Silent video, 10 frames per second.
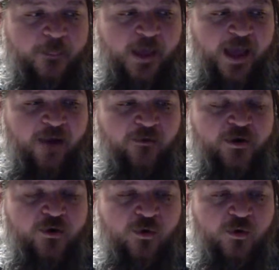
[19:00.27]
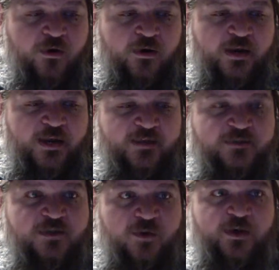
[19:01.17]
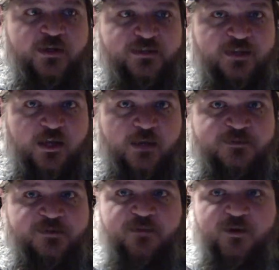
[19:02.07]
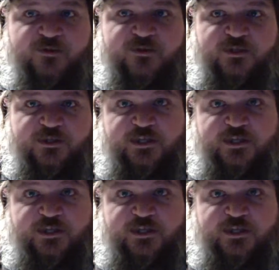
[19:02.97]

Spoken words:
Aaron Gordon is going to suck up some usage.